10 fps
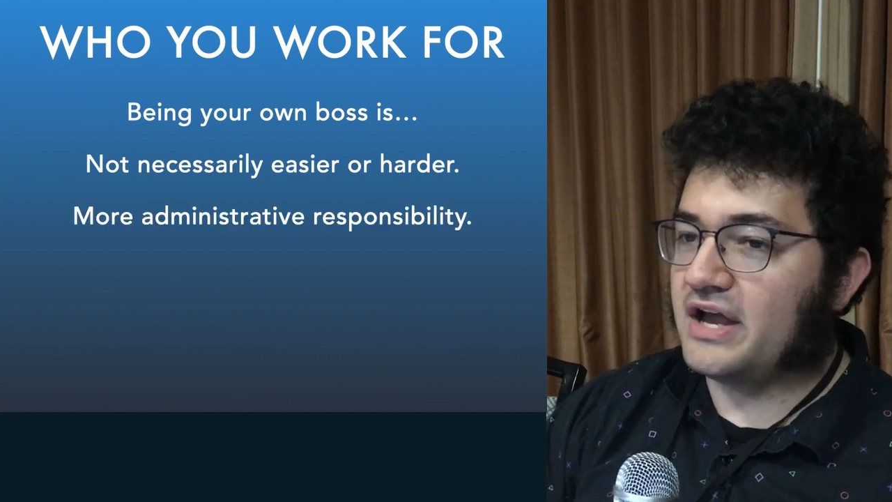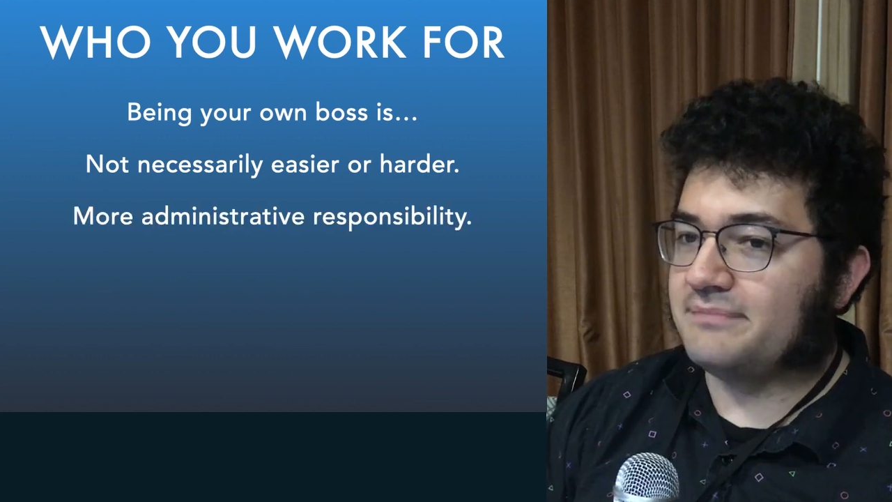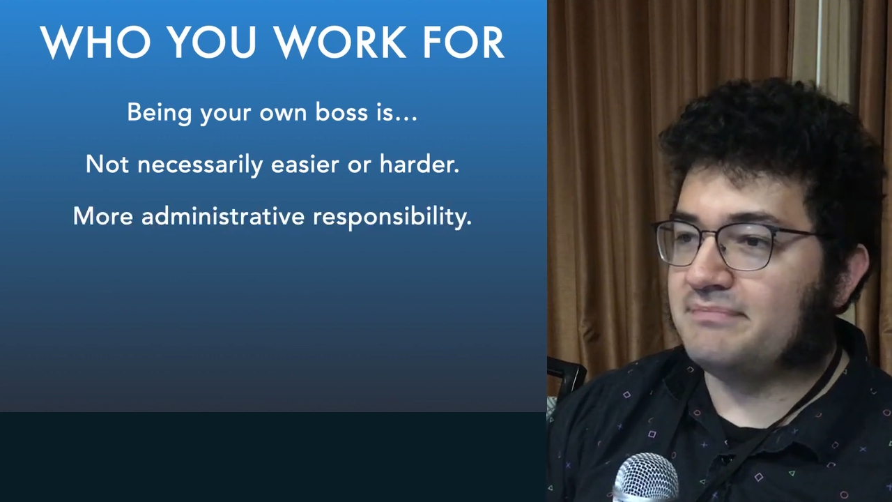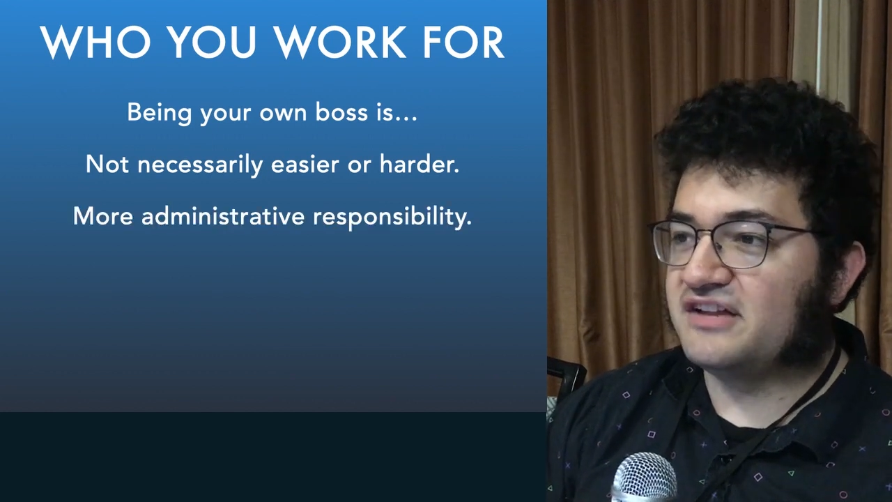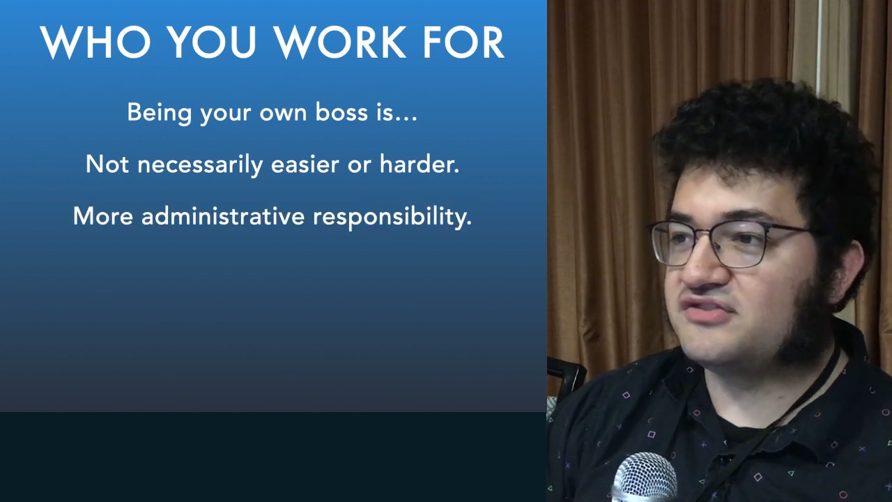
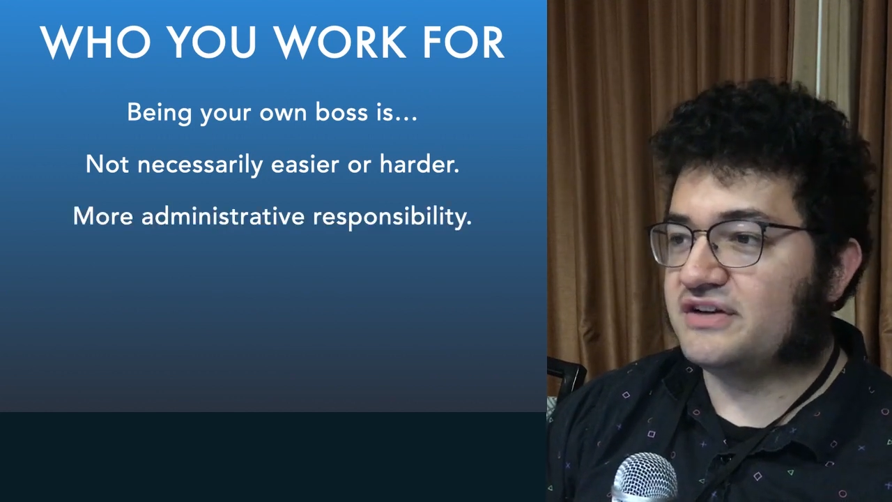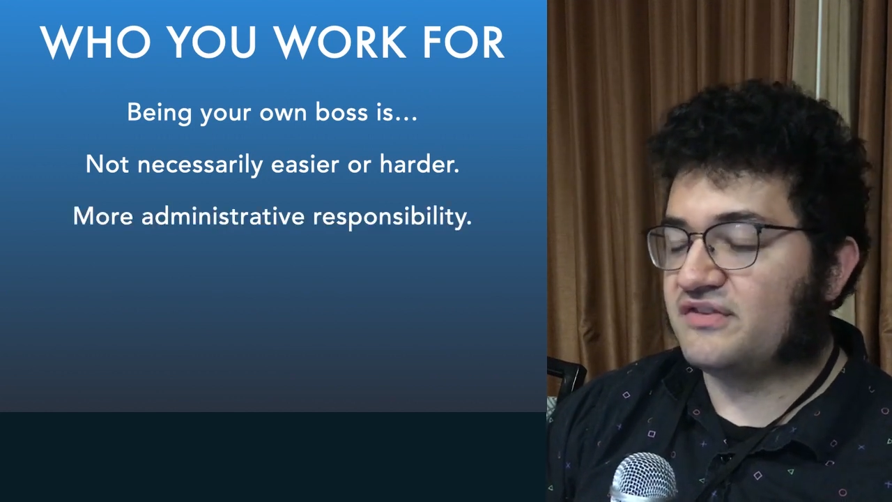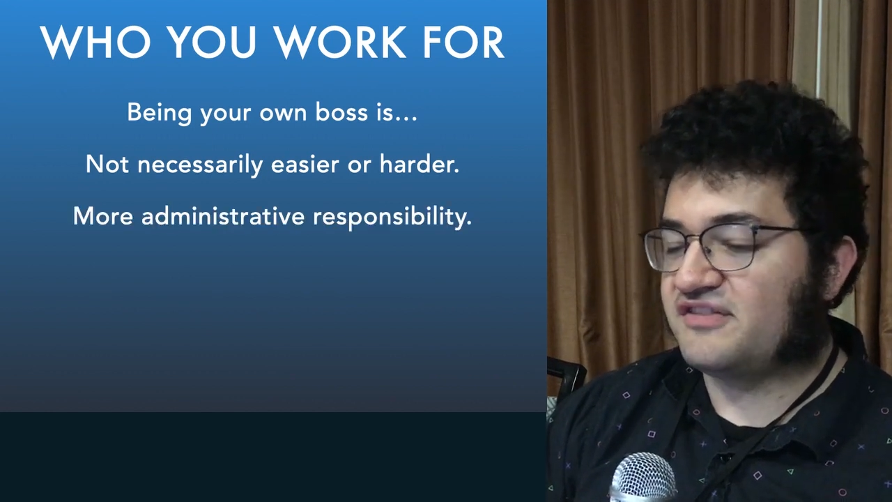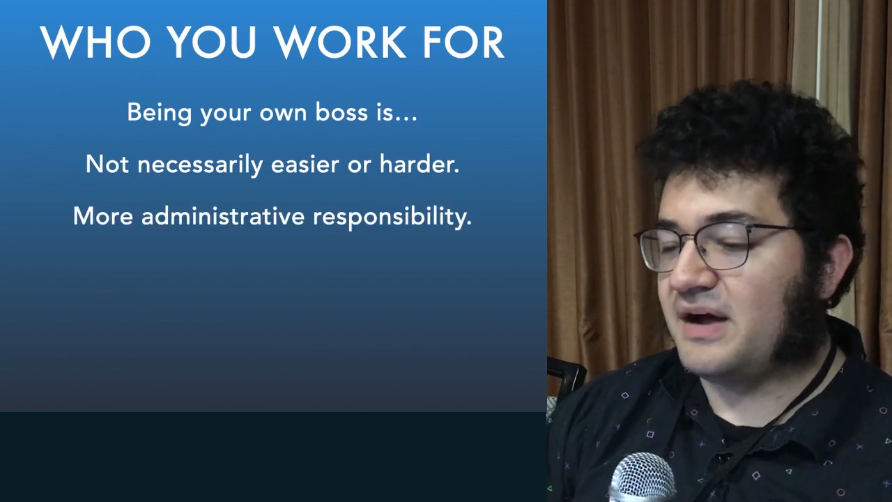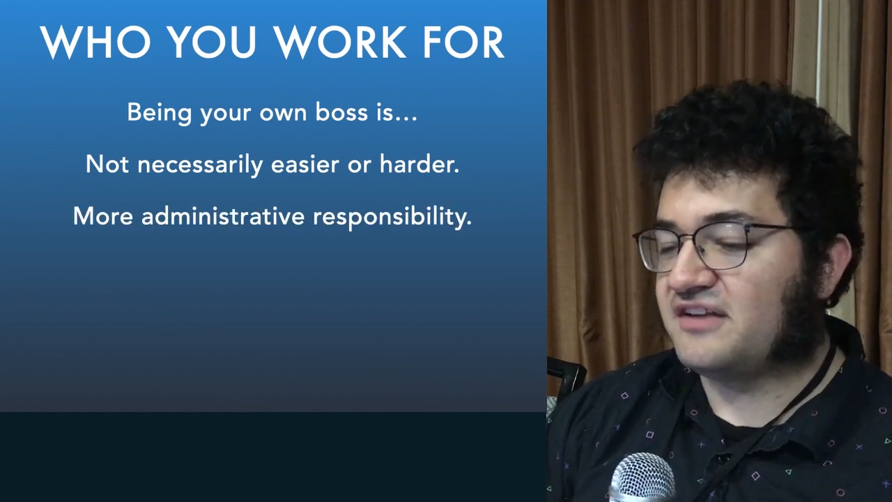administrative
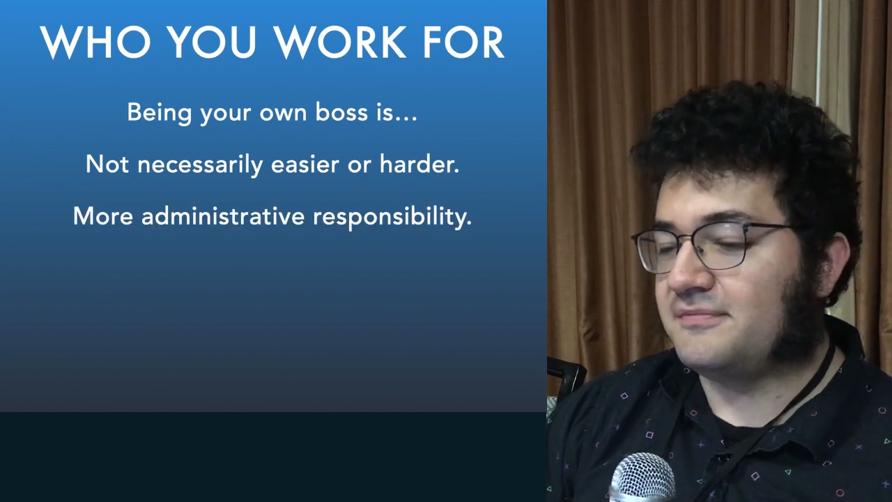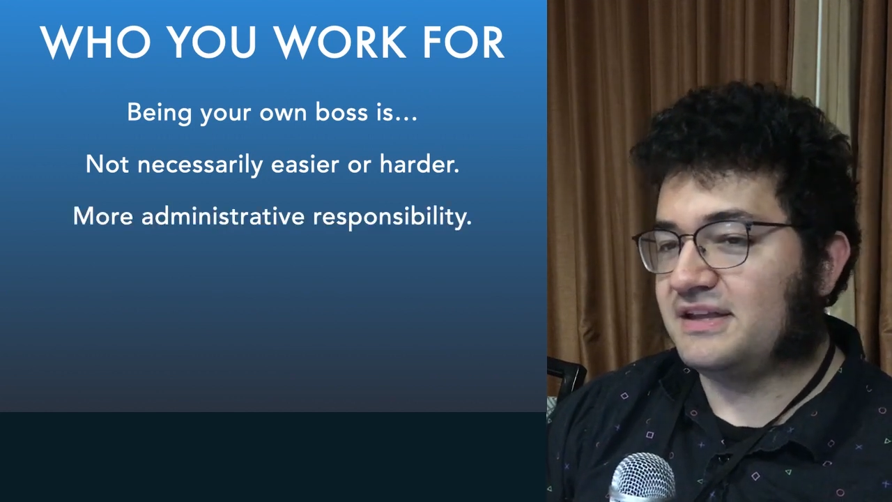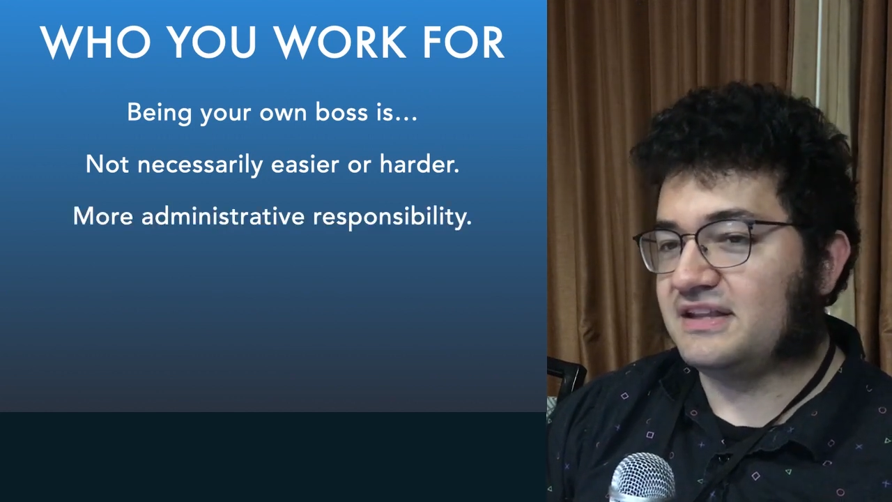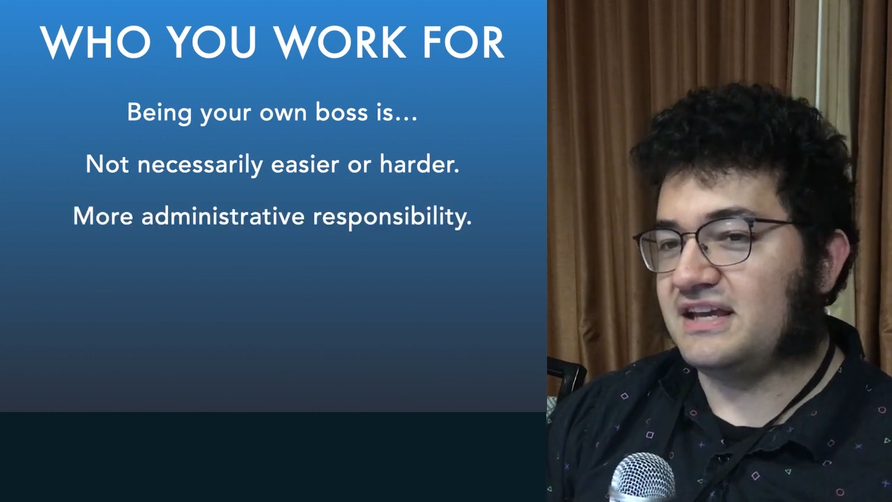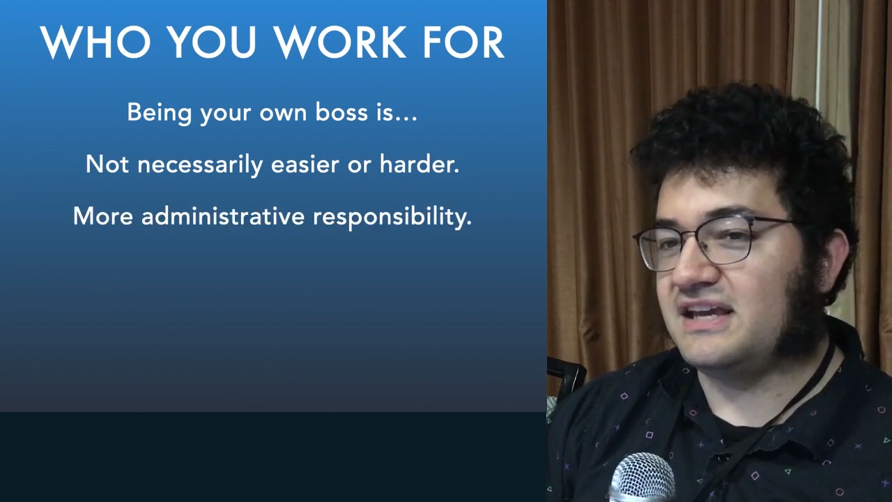
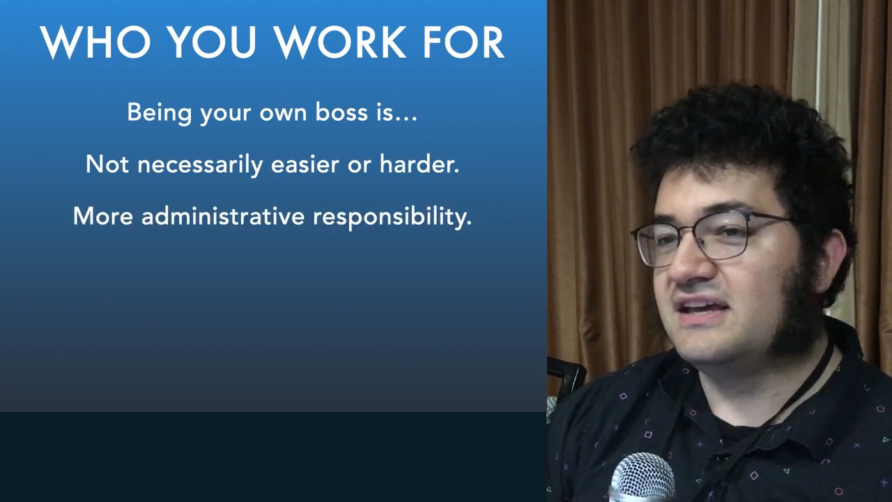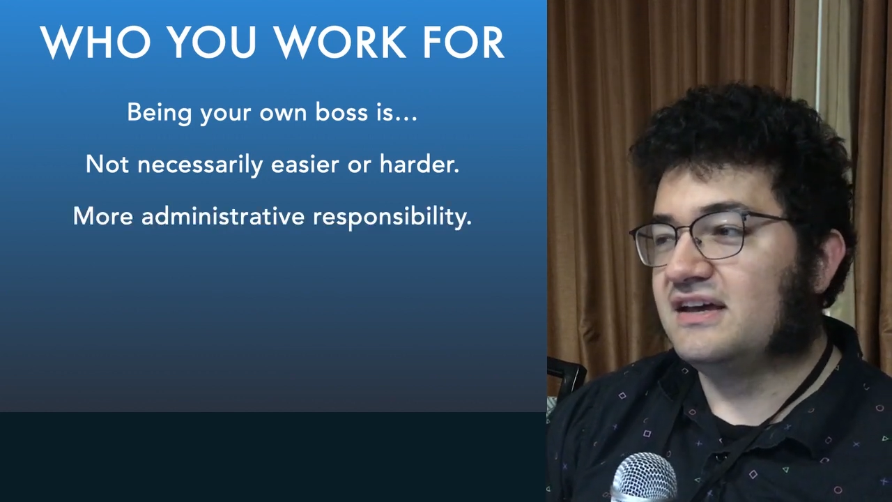responsibility.